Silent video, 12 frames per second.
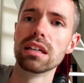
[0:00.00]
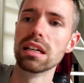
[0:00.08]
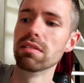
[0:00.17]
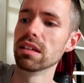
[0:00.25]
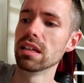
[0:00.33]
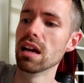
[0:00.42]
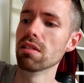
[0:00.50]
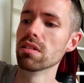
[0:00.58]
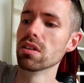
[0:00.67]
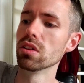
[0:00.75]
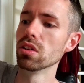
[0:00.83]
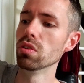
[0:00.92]
There we go.
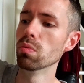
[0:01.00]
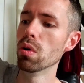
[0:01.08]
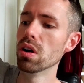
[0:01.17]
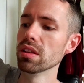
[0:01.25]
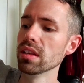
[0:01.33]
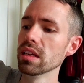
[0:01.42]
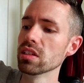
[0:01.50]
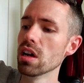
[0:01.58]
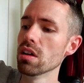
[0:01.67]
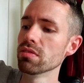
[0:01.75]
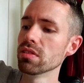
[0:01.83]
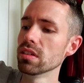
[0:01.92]
You wind this
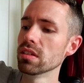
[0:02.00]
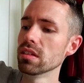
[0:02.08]
off,